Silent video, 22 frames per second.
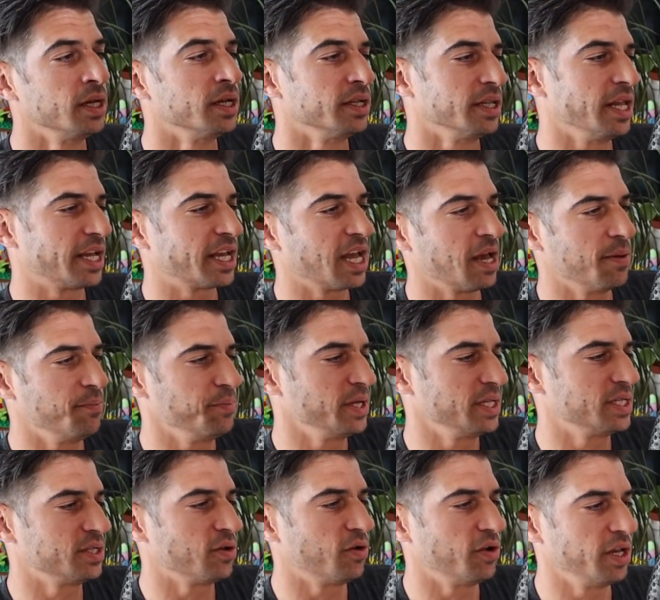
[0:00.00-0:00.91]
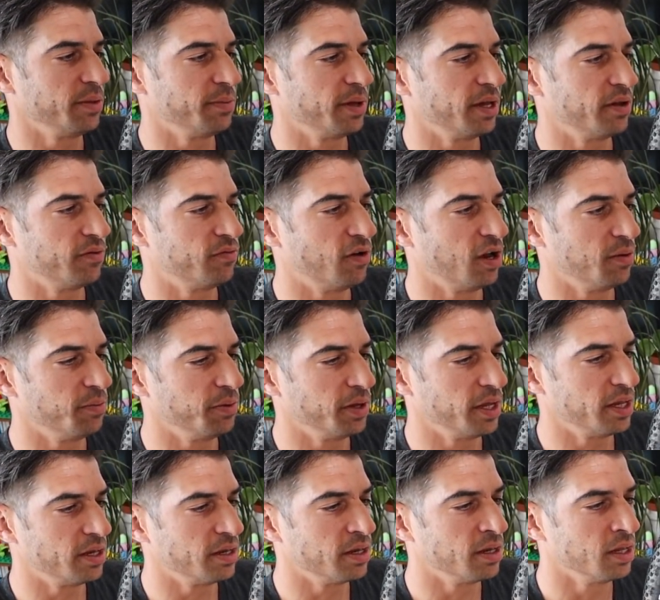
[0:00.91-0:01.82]
there can be a tiny bit of
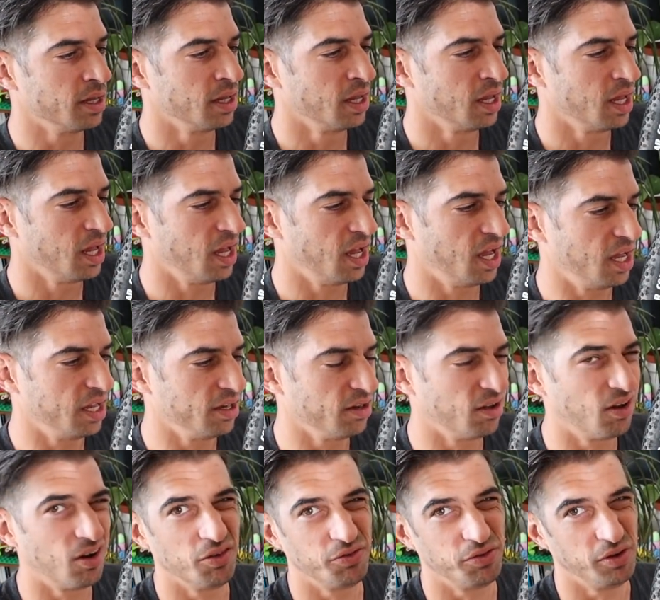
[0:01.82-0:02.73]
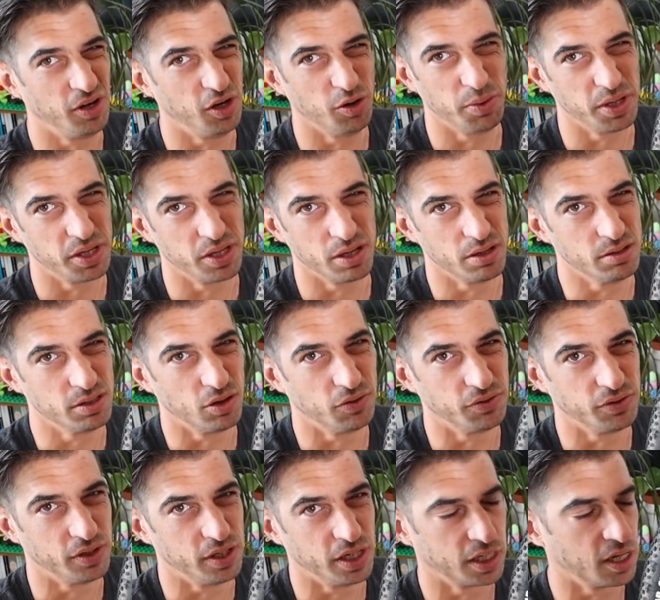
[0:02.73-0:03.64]
rubbing, and after a little bit of use,
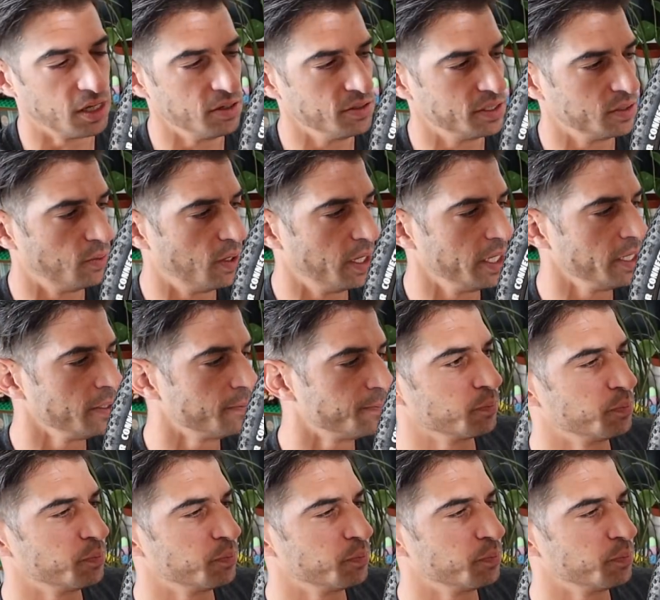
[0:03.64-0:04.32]
often it goes away.